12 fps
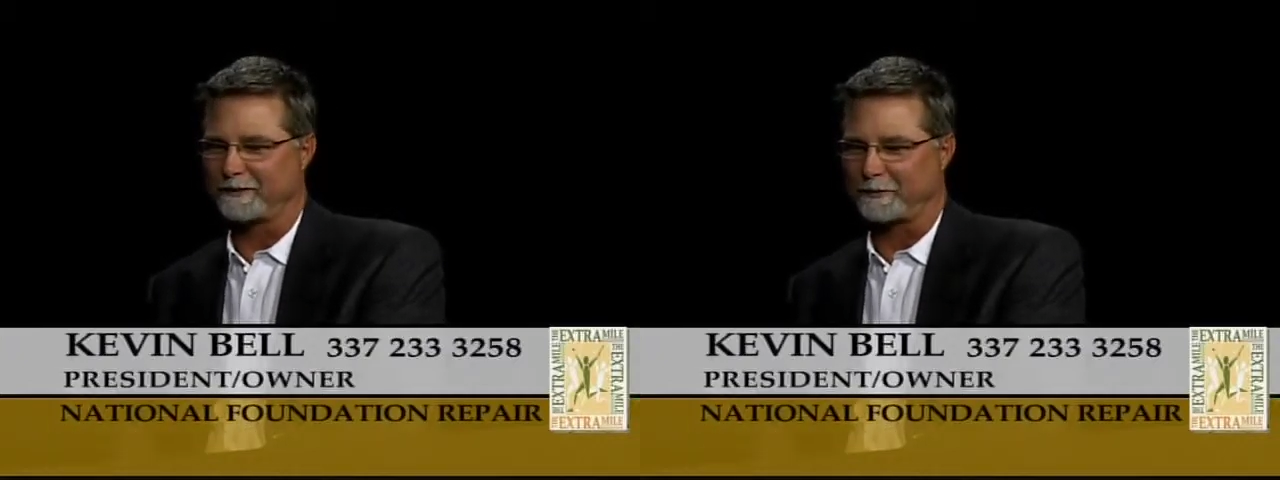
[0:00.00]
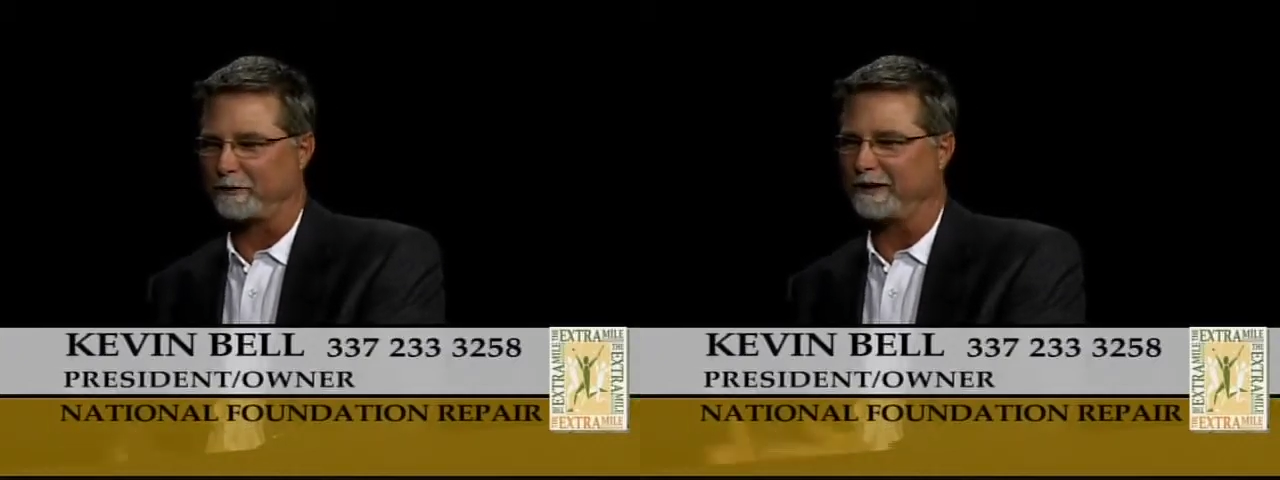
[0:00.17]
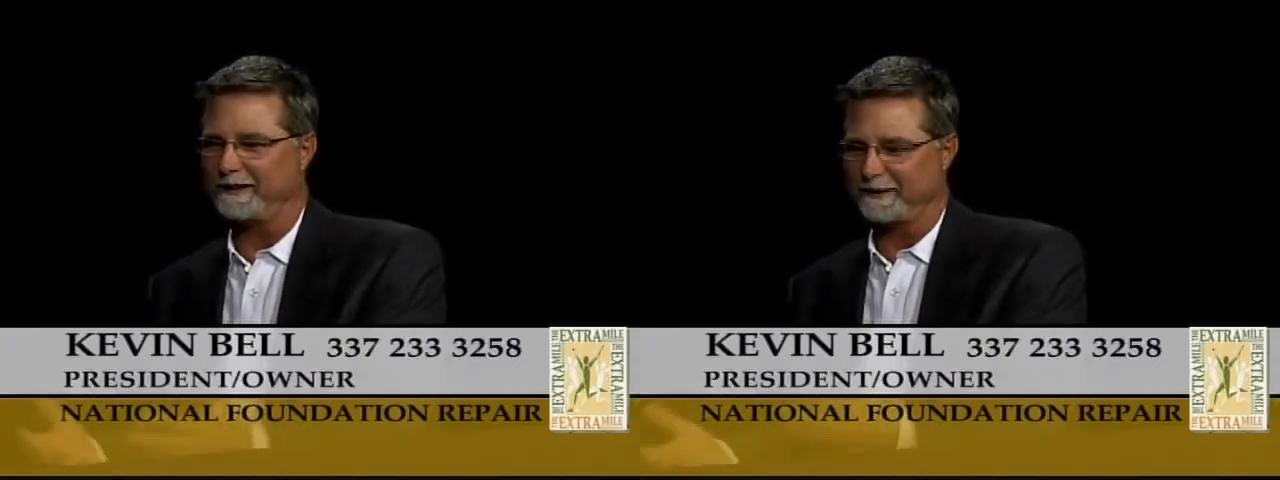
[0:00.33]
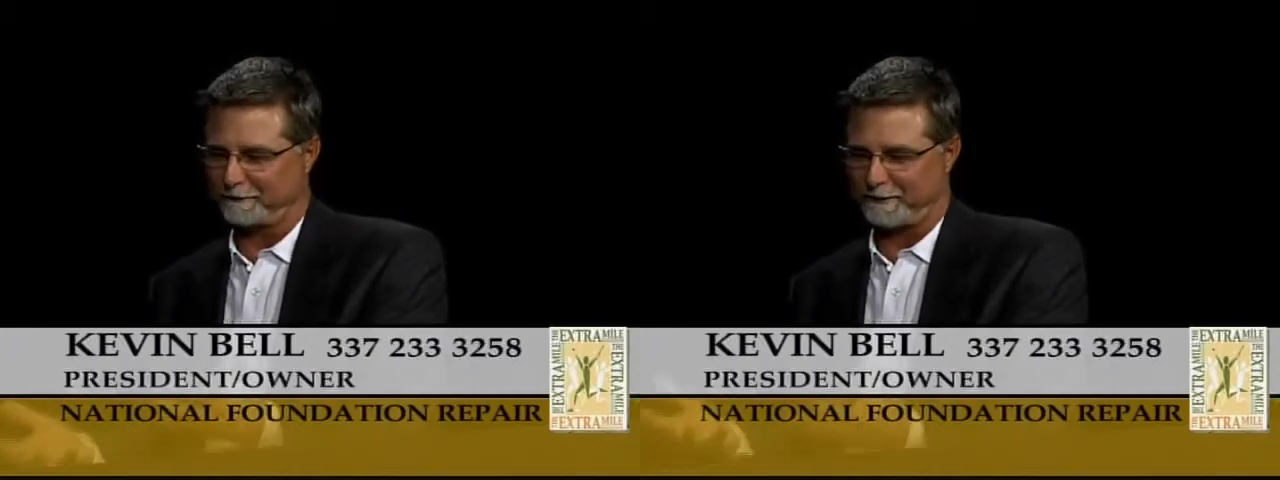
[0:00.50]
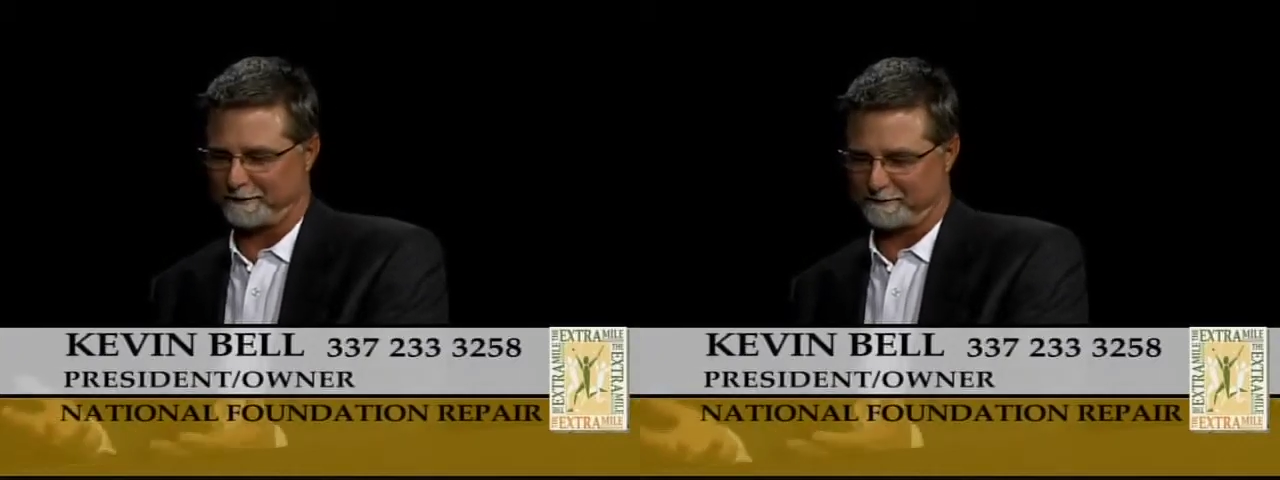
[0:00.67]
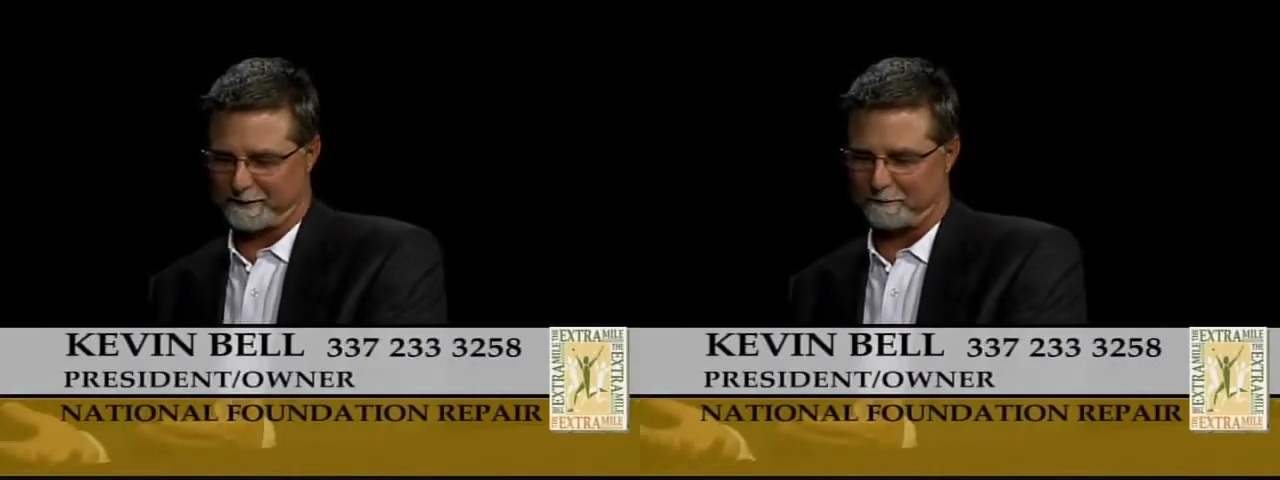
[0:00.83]
three
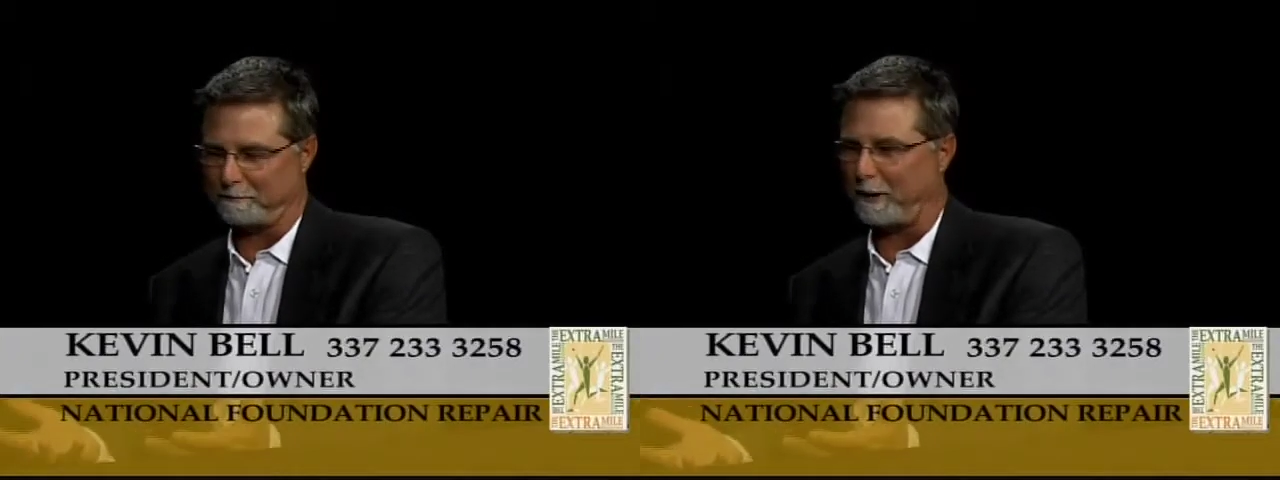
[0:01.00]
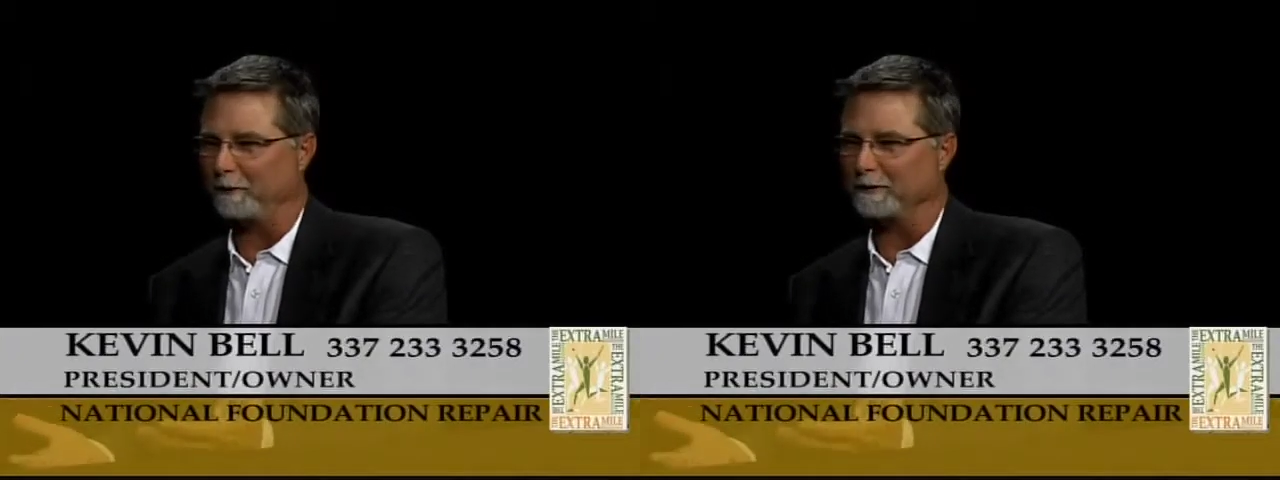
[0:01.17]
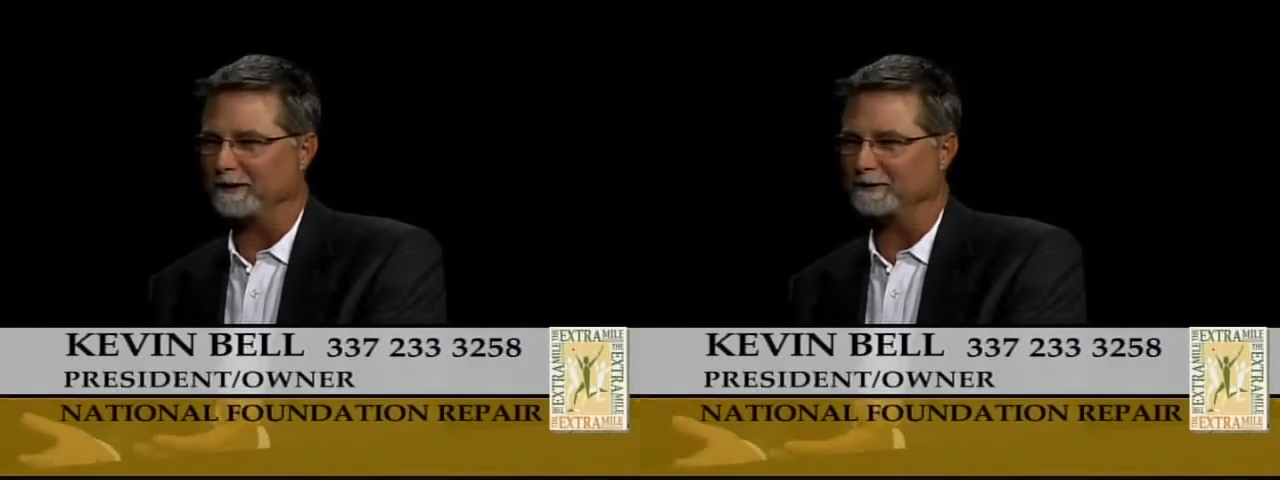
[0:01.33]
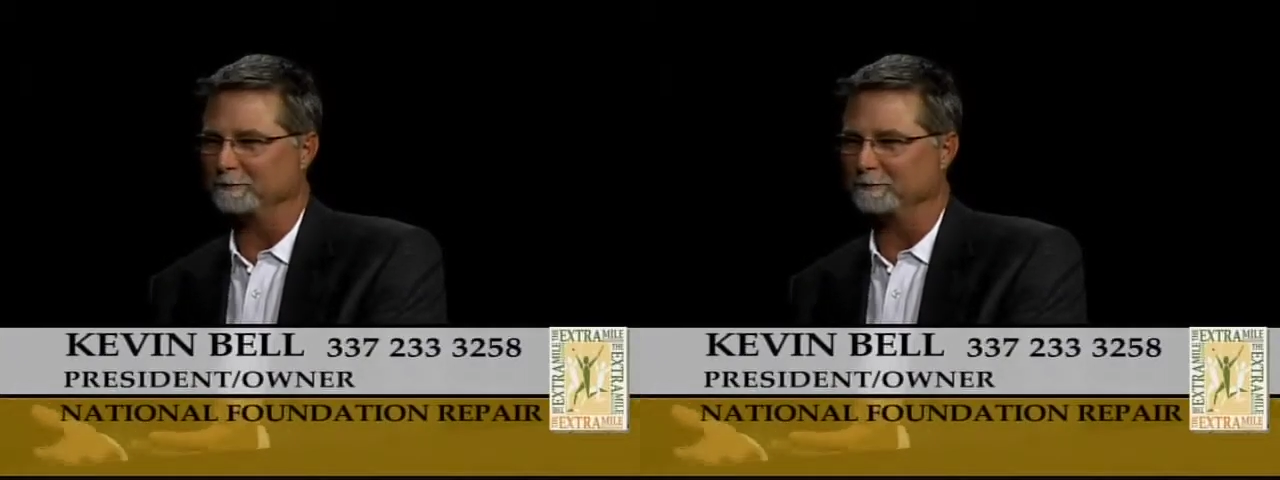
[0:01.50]
different components